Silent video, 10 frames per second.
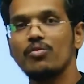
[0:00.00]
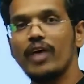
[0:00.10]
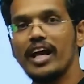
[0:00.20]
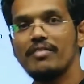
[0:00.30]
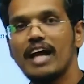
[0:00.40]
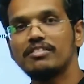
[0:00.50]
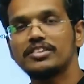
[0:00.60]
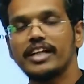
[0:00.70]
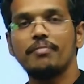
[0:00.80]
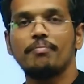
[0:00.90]
Why we have
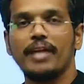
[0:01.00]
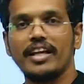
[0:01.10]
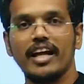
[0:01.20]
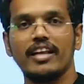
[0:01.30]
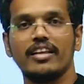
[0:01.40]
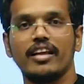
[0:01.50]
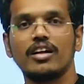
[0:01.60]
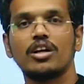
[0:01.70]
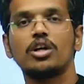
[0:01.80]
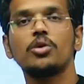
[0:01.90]
sent Pragyan there?
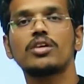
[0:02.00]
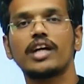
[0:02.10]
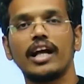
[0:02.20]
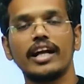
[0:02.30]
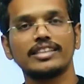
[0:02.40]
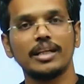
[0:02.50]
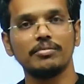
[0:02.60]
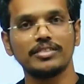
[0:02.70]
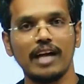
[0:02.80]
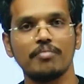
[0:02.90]
To collect
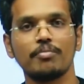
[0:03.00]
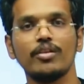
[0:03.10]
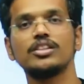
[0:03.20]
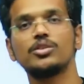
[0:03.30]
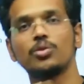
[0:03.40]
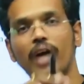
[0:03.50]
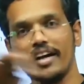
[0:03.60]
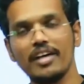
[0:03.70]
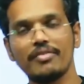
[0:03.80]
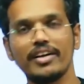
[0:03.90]
some samples, to
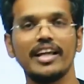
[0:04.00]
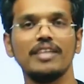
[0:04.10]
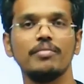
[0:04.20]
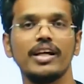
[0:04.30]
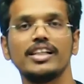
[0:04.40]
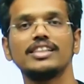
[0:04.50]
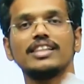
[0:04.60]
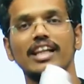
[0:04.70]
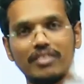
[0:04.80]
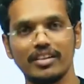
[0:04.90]
identify the images,
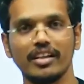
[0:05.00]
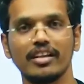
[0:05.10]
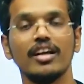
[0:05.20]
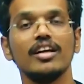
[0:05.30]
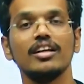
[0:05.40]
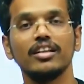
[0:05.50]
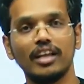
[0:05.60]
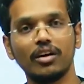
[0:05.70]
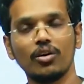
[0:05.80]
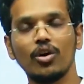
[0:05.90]
everything.
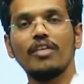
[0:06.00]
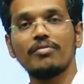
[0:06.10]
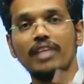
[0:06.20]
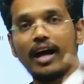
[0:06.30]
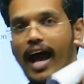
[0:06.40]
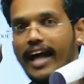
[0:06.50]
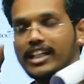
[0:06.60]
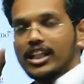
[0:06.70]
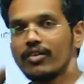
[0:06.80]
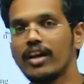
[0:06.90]
The role of the
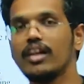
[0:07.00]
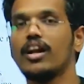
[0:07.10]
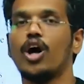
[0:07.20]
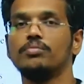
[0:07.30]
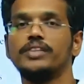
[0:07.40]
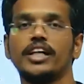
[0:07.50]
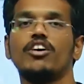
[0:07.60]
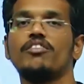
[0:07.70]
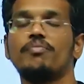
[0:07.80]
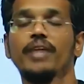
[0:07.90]
actual objective
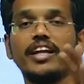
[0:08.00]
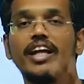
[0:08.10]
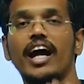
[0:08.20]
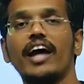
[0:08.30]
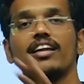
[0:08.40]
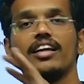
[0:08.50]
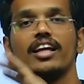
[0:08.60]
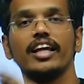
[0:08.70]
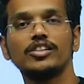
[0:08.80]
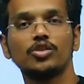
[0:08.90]
of Pragyan
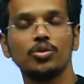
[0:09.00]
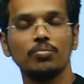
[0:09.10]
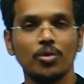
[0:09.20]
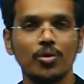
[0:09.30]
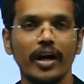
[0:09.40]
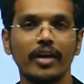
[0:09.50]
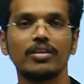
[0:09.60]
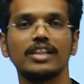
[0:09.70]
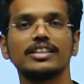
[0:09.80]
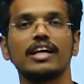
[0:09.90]
is to move
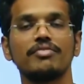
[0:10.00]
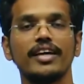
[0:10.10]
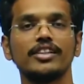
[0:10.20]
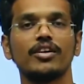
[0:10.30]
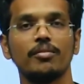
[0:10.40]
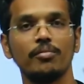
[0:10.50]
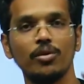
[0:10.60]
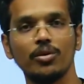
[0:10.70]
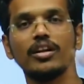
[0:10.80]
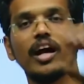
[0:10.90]
around the surface on the
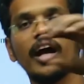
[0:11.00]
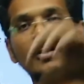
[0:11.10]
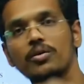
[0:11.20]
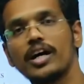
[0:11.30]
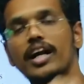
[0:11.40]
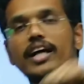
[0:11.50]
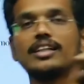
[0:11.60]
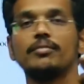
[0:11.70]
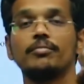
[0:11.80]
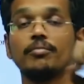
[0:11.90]
moon and to collect
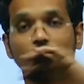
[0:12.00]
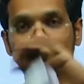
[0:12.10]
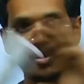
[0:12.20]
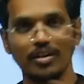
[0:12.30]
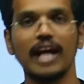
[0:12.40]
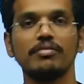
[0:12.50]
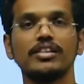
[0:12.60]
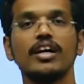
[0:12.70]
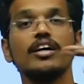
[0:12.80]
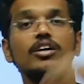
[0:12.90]
some photographs
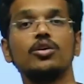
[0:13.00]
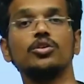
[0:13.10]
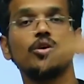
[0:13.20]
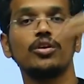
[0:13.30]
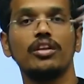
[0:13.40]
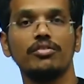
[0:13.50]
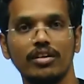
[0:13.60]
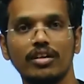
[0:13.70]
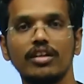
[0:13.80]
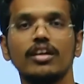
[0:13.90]
to show the
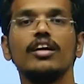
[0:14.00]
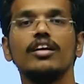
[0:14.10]
world.